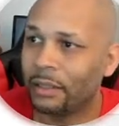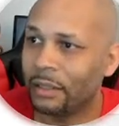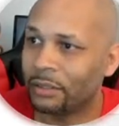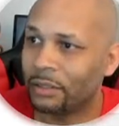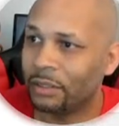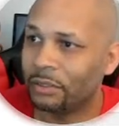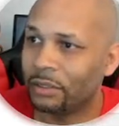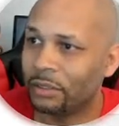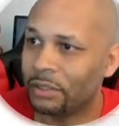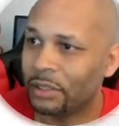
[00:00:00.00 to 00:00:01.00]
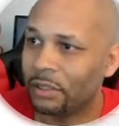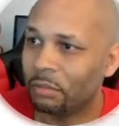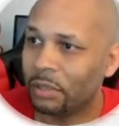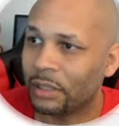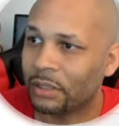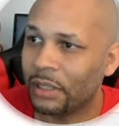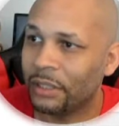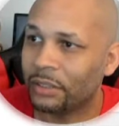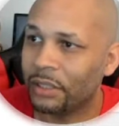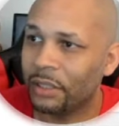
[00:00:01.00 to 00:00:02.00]
And so as you can see, Blank Slate
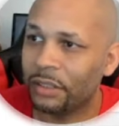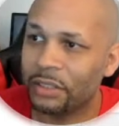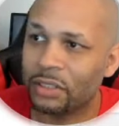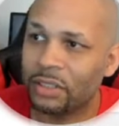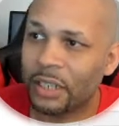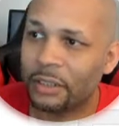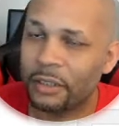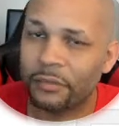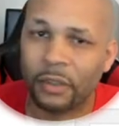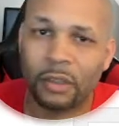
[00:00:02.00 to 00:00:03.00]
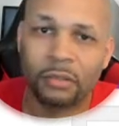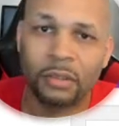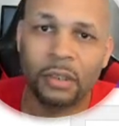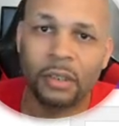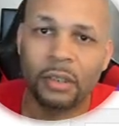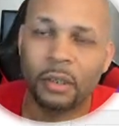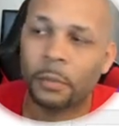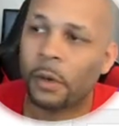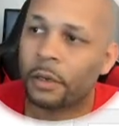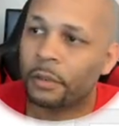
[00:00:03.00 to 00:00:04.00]
is in here. This is not default
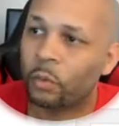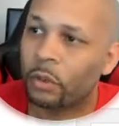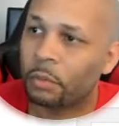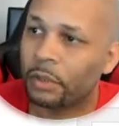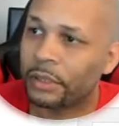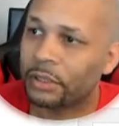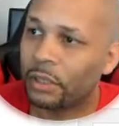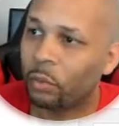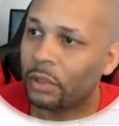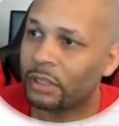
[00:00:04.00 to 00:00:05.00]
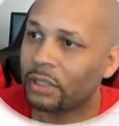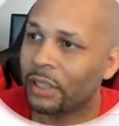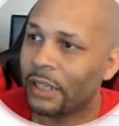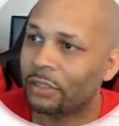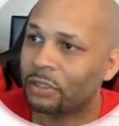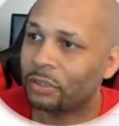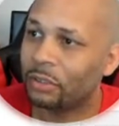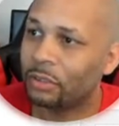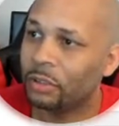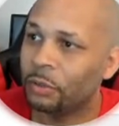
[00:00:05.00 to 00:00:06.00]
part of WordPress. And what this allows you to
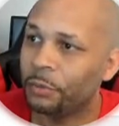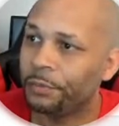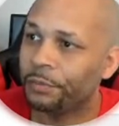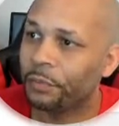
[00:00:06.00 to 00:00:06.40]
do